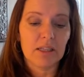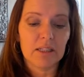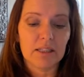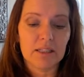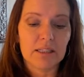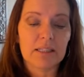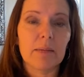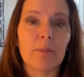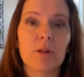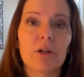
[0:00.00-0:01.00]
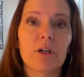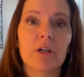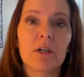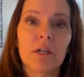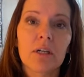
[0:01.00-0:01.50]

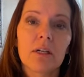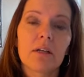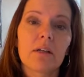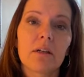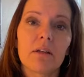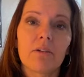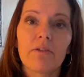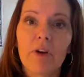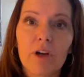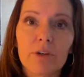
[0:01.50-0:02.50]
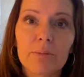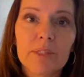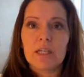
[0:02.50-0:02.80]
similar farms.